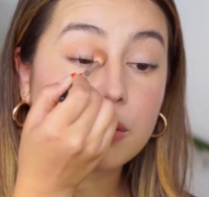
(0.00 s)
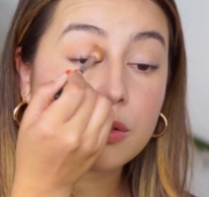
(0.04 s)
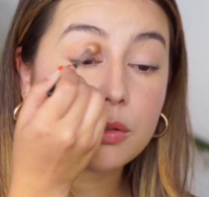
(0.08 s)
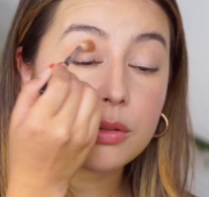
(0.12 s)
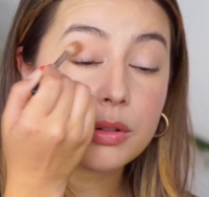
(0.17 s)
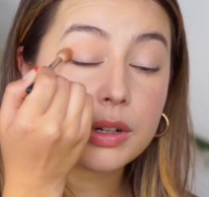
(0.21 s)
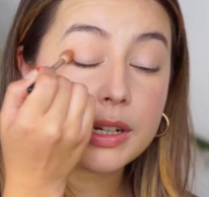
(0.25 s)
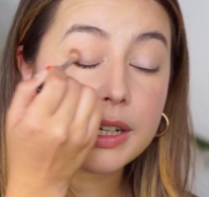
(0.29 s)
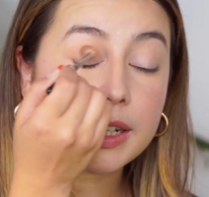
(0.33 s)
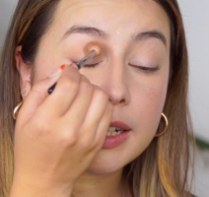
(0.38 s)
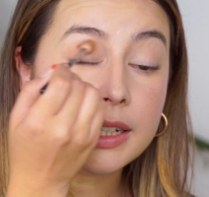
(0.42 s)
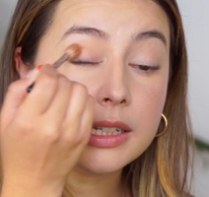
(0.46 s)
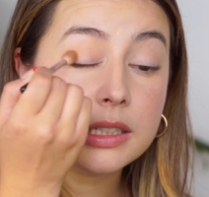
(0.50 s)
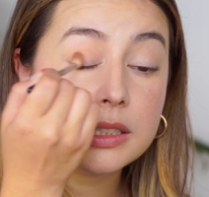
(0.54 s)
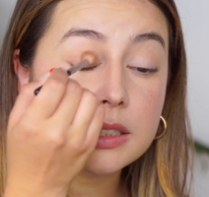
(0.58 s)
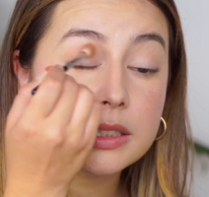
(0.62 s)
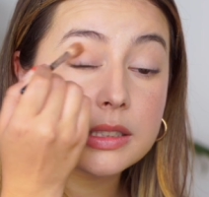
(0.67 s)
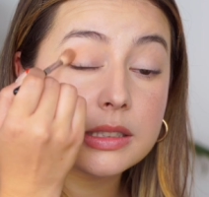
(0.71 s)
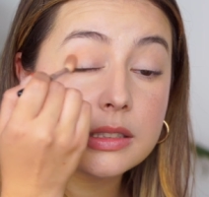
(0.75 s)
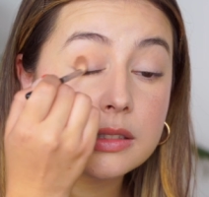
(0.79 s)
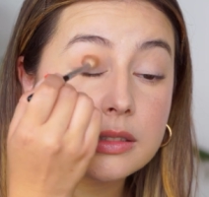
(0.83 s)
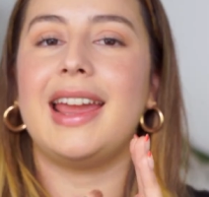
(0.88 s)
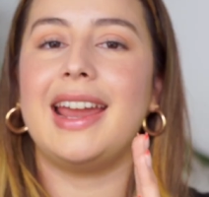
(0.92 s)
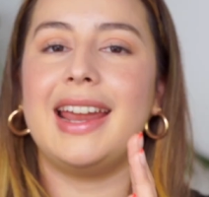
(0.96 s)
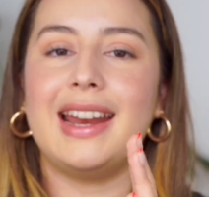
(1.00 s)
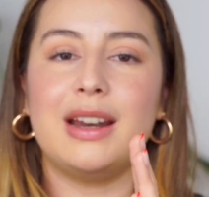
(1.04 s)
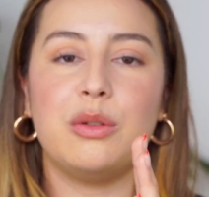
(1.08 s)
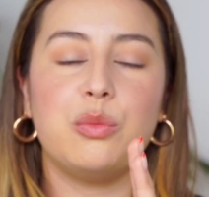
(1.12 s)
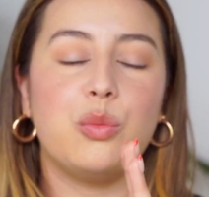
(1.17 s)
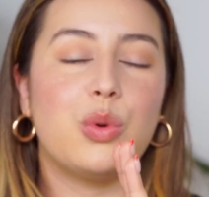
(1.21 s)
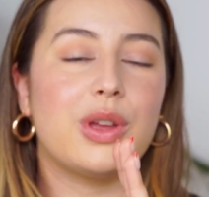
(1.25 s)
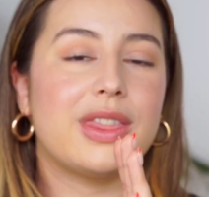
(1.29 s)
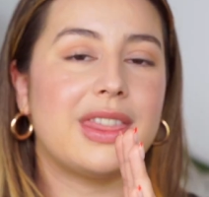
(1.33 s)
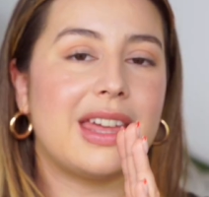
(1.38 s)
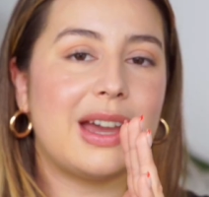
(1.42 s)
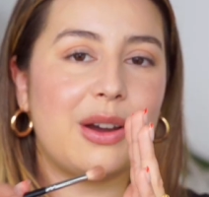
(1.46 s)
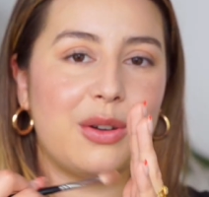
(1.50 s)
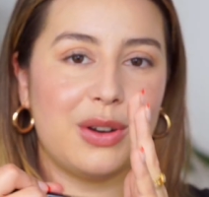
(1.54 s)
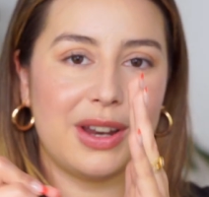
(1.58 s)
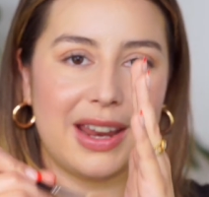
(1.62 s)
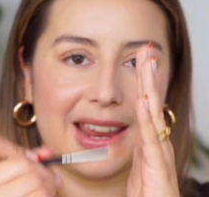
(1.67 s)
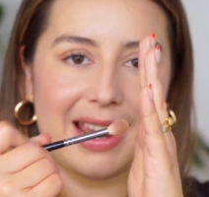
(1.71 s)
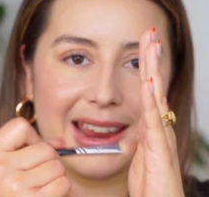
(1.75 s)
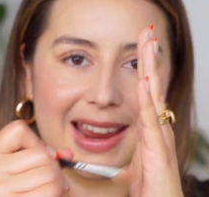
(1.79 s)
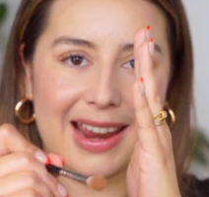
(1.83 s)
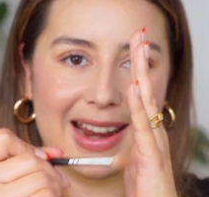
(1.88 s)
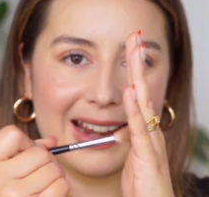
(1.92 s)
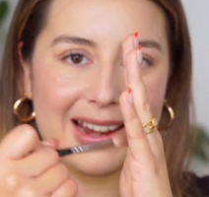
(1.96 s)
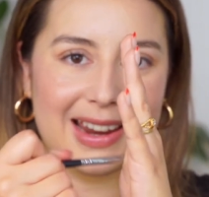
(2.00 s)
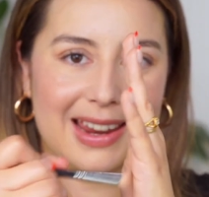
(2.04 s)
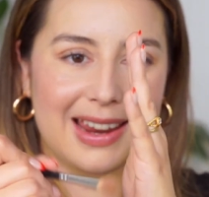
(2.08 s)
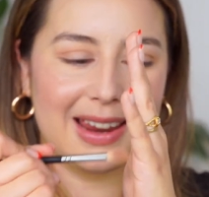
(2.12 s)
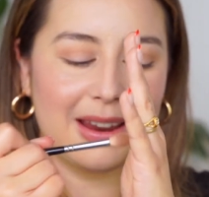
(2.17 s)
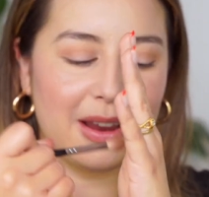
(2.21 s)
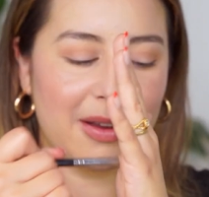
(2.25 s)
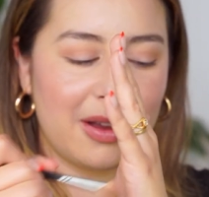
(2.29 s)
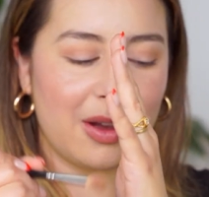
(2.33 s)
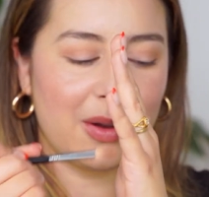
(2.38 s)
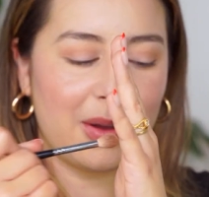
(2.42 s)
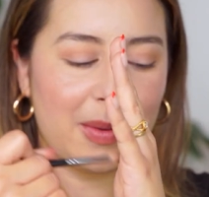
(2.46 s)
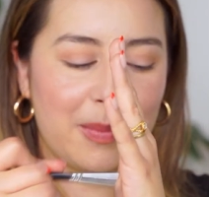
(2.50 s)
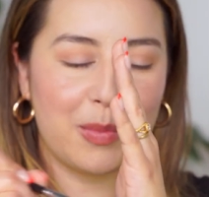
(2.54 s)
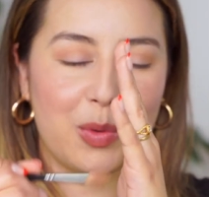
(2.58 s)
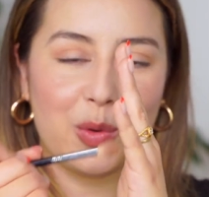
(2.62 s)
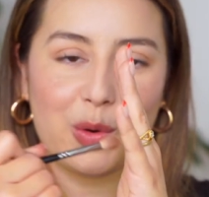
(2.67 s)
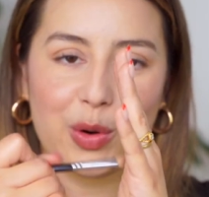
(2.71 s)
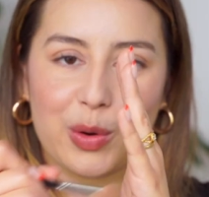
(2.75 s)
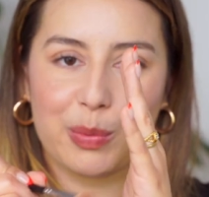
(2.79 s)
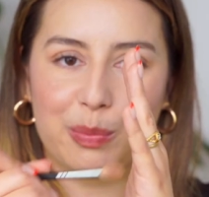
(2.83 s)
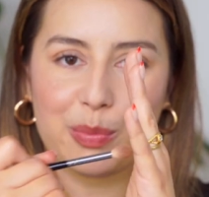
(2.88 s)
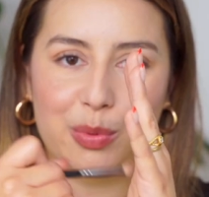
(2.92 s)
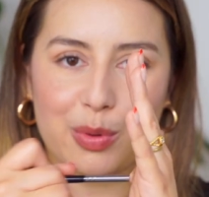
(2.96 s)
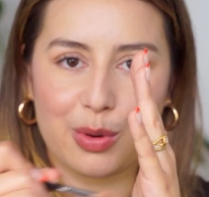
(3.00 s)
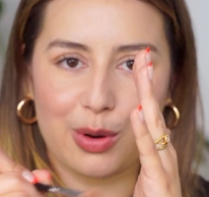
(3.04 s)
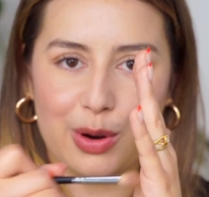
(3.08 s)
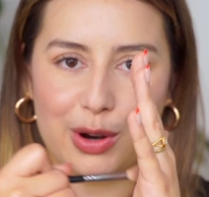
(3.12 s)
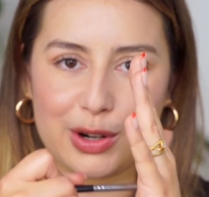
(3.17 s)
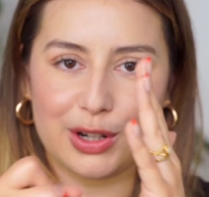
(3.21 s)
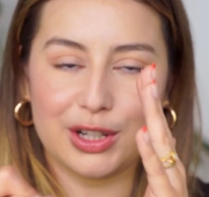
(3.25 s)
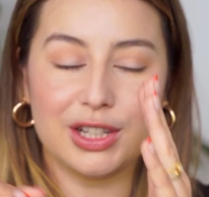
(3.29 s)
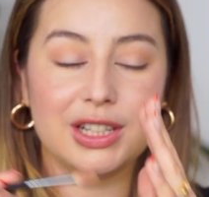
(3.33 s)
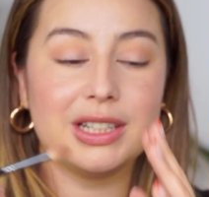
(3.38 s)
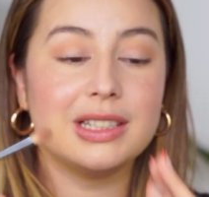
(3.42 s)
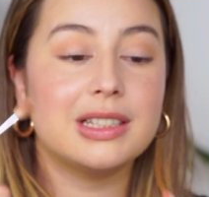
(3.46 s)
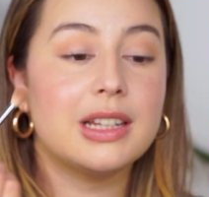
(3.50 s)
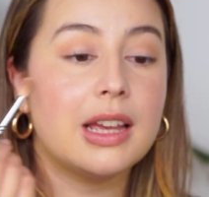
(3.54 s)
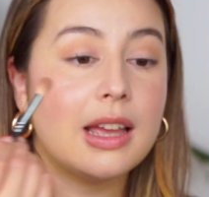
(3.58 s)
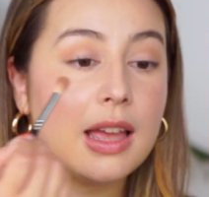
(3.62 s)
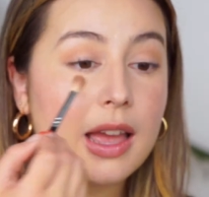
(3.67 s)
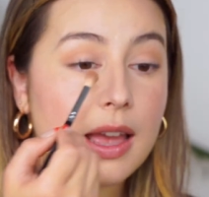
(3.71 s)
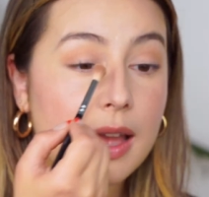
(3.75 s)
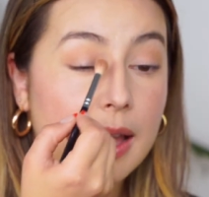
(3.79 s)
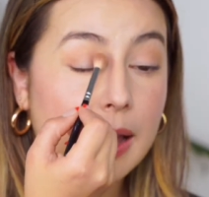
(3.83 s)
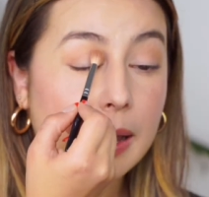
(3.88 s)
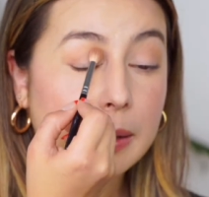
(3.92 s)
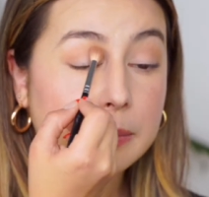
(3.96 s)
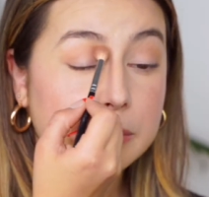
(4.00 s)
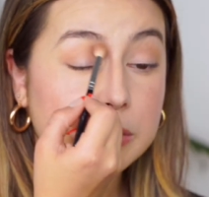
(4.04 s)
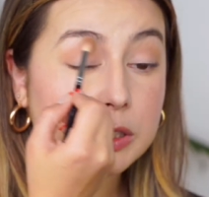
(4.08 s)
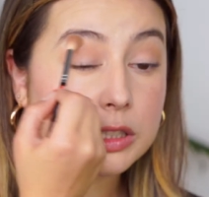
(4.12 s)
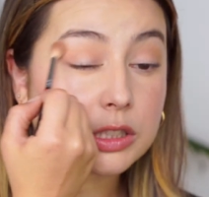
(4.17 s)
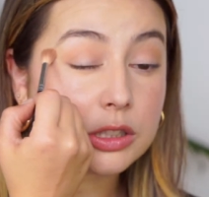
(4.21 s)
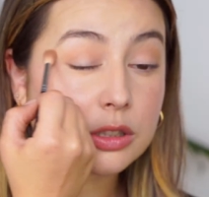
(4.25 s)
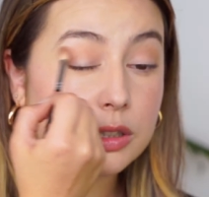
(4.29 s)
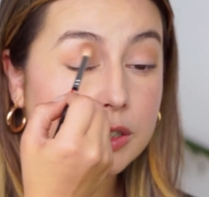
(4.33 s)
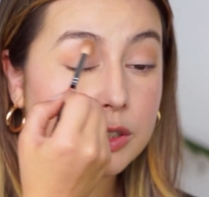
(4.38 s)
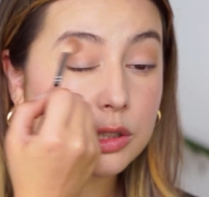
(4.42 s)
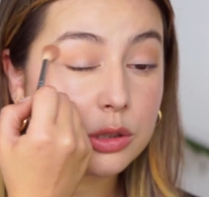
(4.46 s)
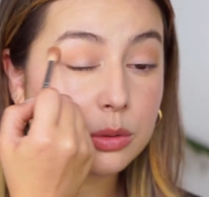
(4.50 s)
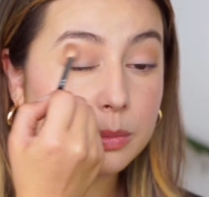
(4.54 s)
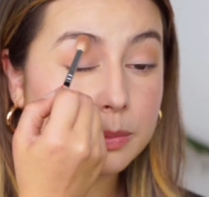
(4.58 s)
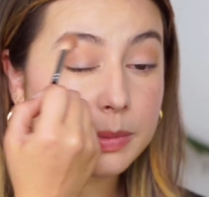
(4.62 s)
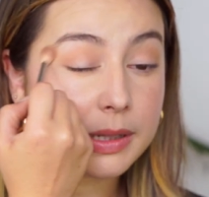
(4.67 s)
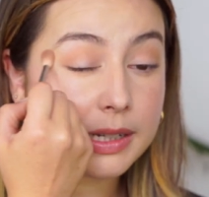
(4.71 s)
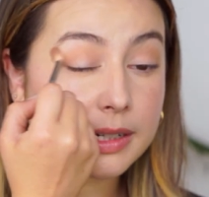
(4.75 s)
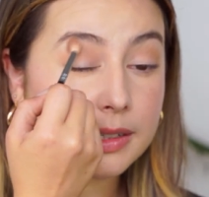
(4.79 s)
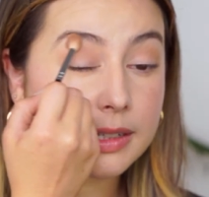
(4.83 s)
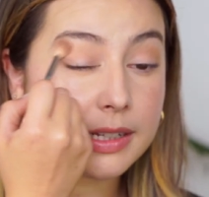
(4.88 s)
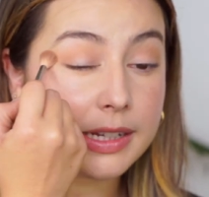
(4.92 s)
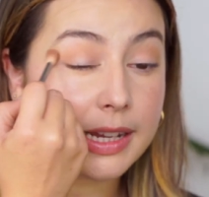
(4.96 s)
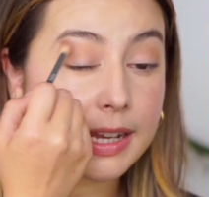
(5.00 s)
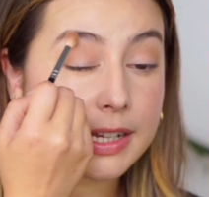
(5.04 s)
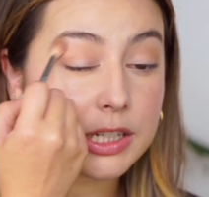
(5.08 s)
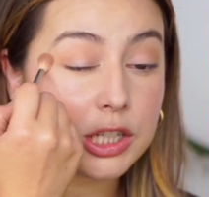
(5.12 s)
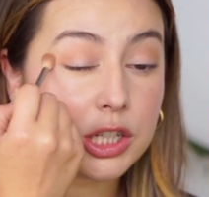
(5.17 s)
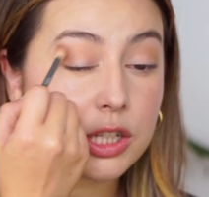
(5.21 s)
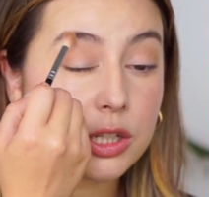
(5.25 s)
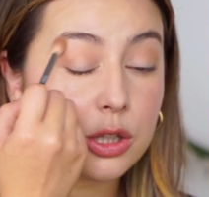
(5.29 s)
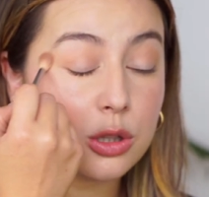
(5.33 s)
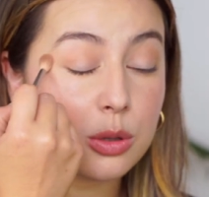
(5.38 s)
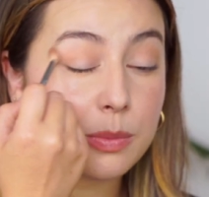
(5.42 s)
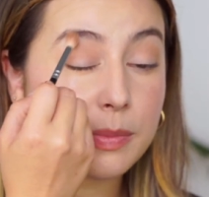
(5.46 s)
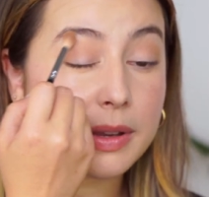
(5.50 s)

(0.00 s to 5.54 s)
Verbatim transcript: crease and without any more product I'm just going to blend the edges to